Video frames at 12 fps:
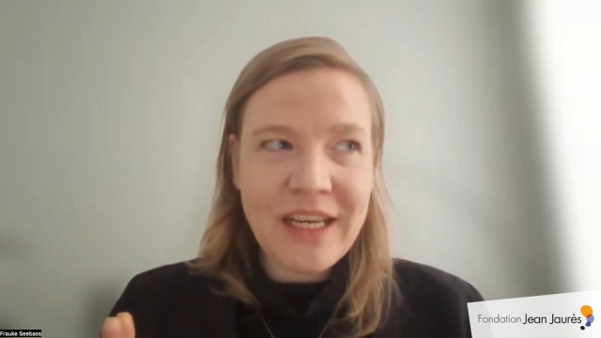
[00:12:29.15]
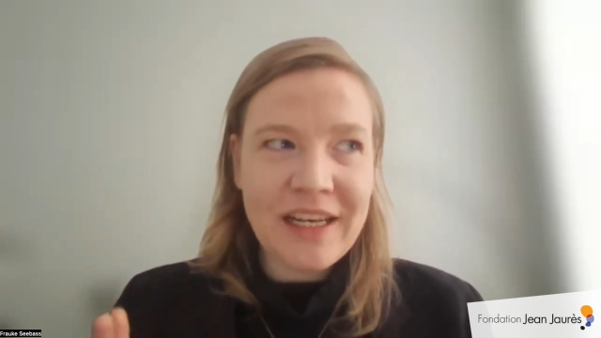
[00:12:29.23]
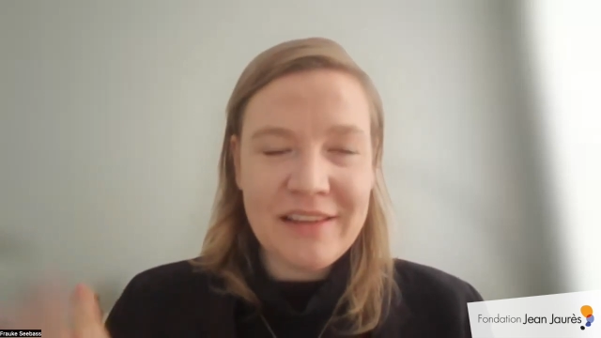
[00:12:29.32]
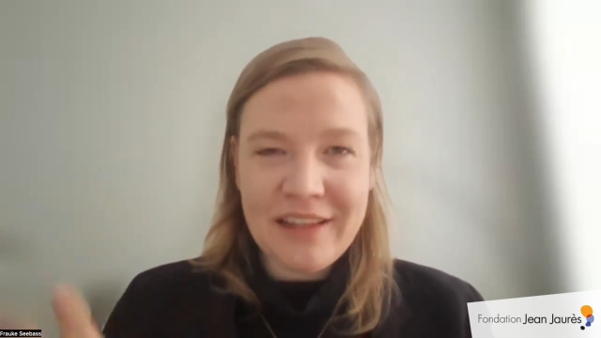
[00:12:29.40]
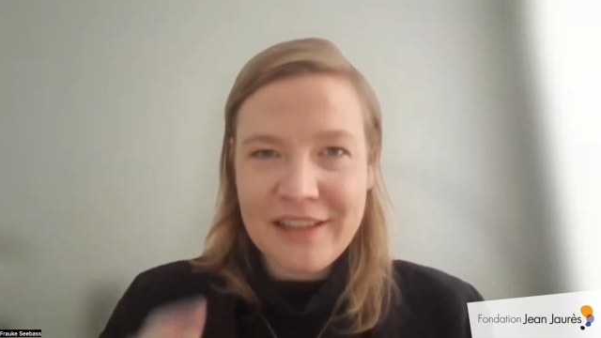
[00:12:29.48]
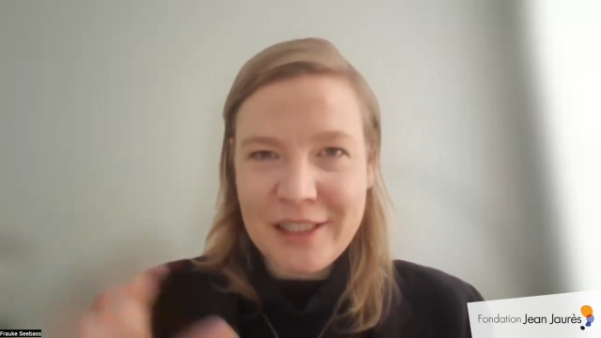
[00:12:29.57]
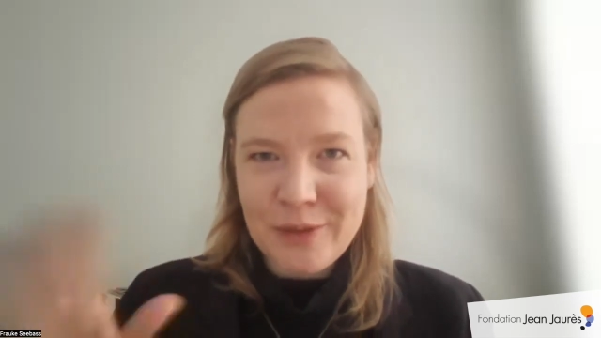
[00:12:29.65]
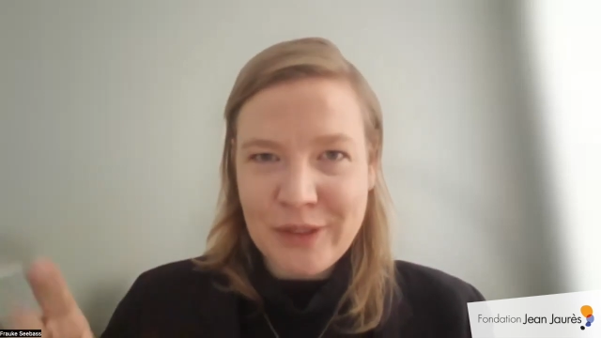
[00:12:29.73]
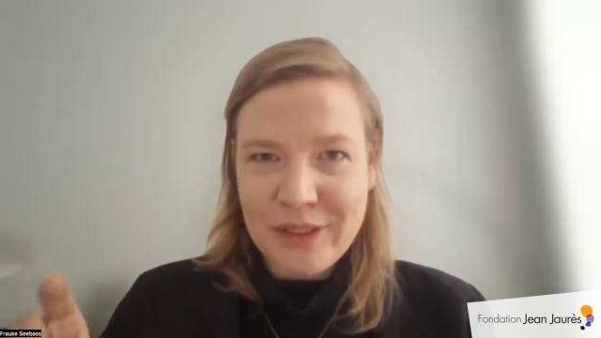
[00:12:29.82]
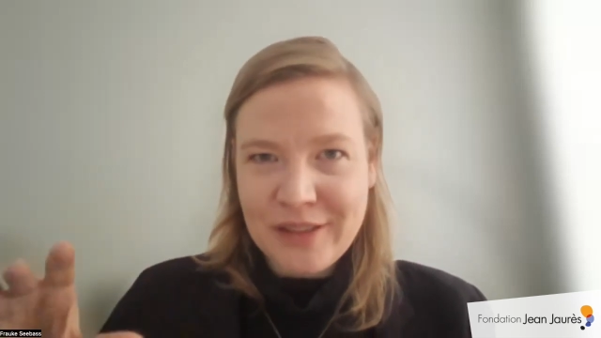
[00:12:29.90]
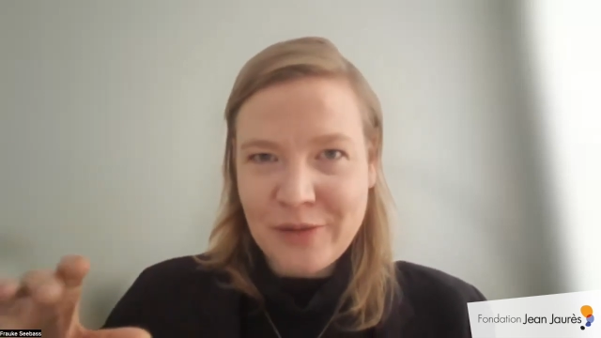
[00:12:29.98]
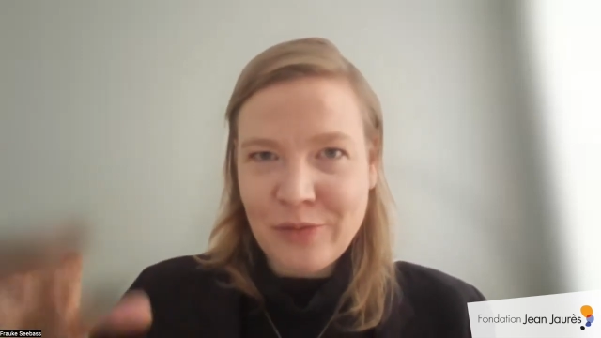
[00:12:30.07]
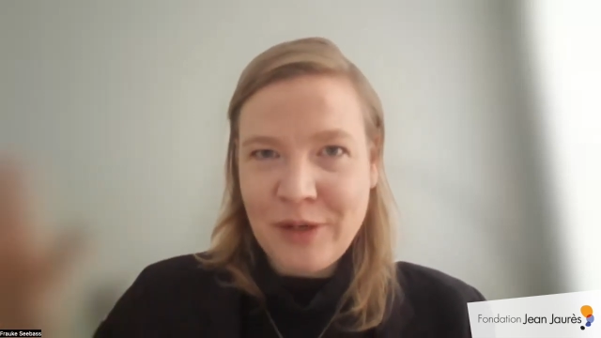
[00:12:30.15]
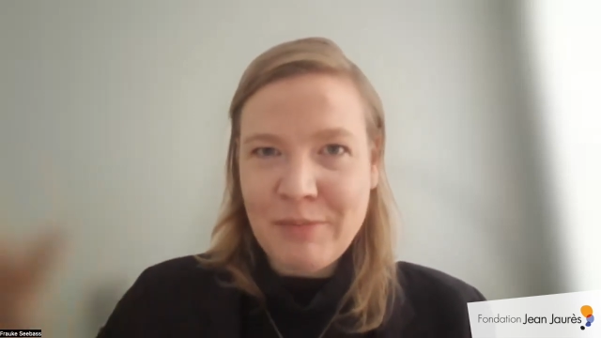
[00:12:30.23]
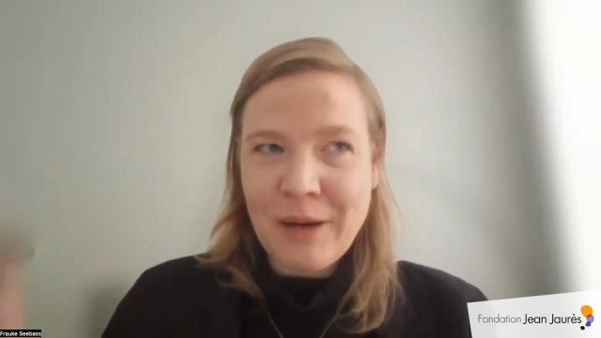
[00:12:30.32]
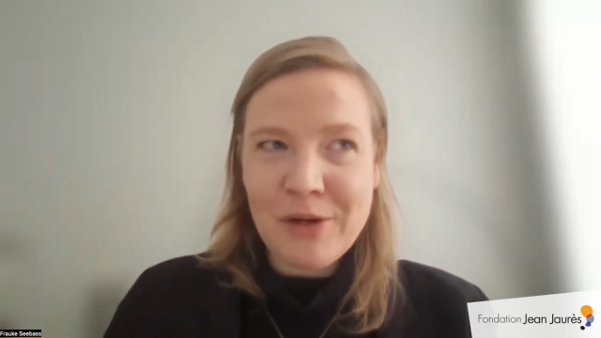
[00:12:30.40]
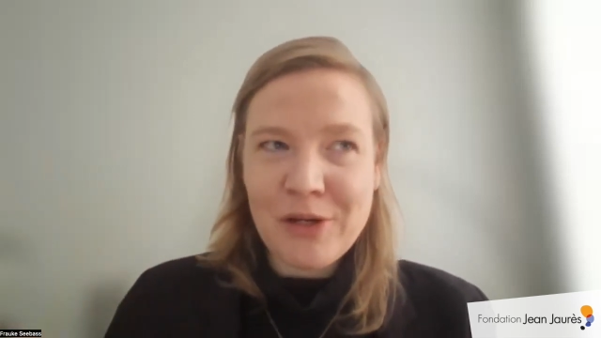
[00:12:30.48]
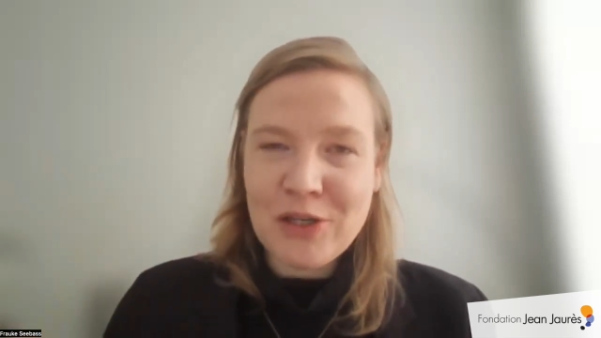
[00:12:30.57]
and I think this was
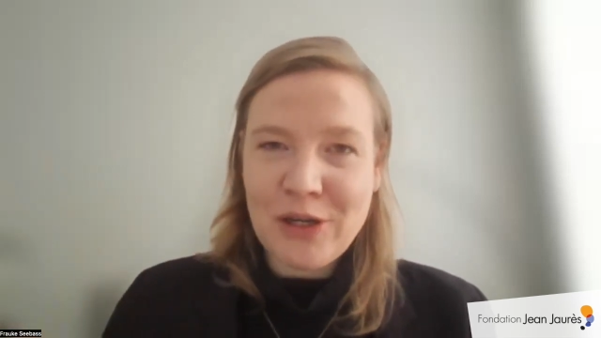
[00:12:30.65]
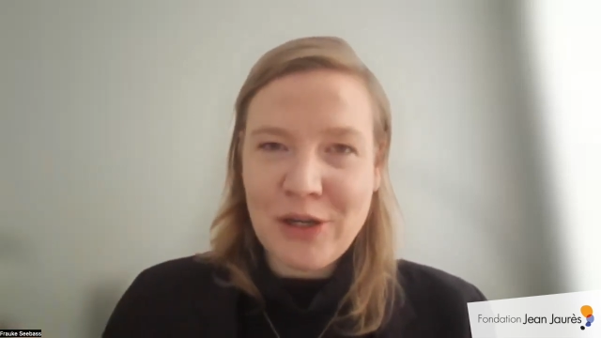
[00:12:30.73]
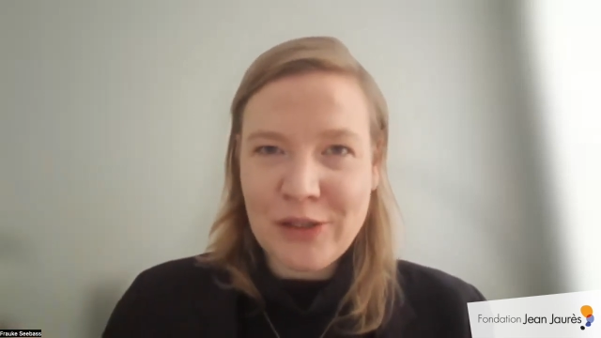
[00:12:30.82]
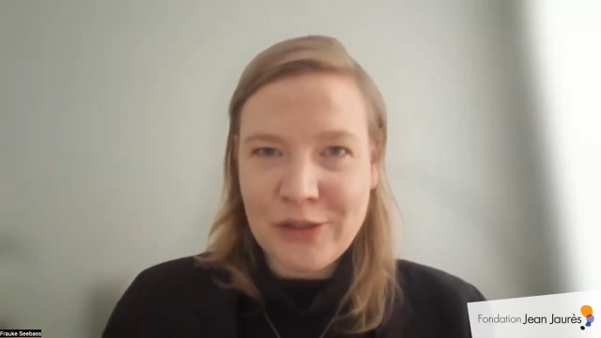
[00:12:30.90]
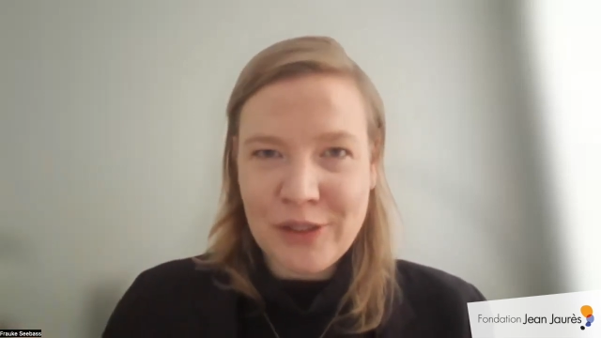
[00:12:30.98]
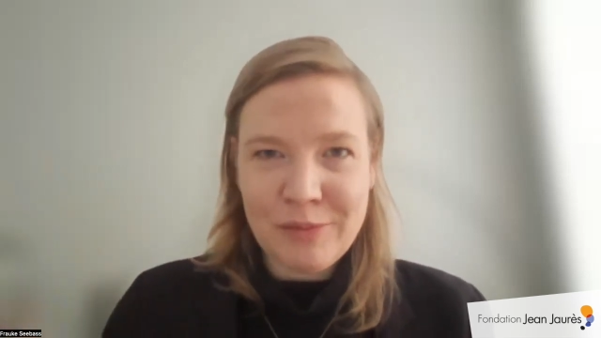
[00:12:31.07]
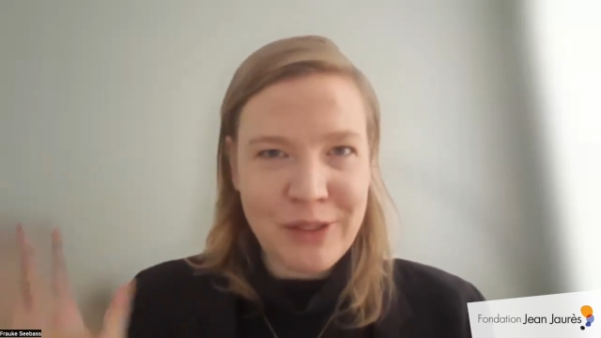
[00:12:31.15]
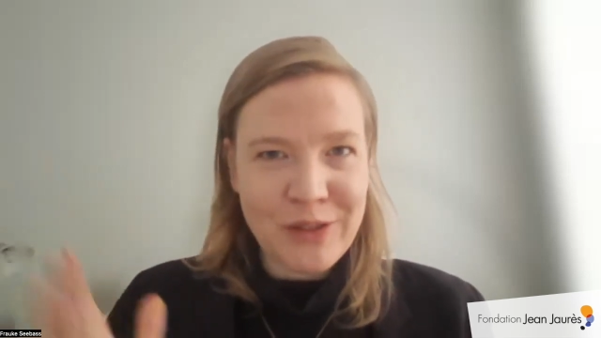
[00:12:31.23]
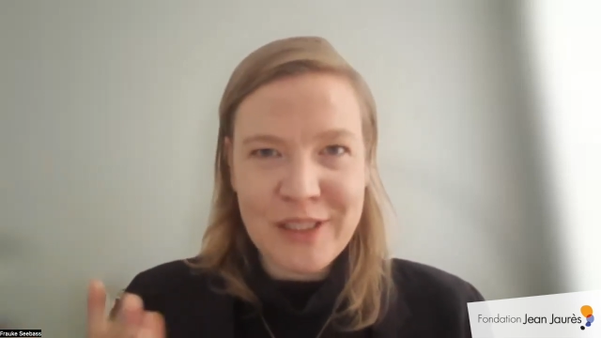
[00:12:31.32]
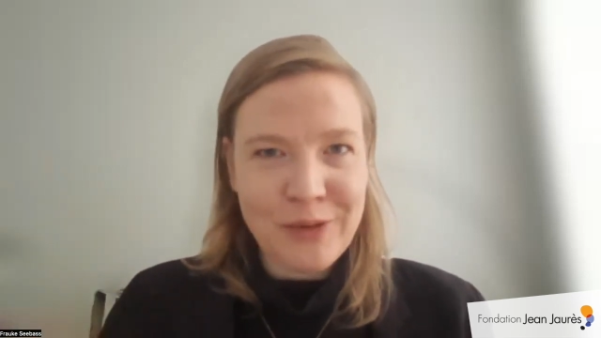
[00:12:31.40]
republished a lot also because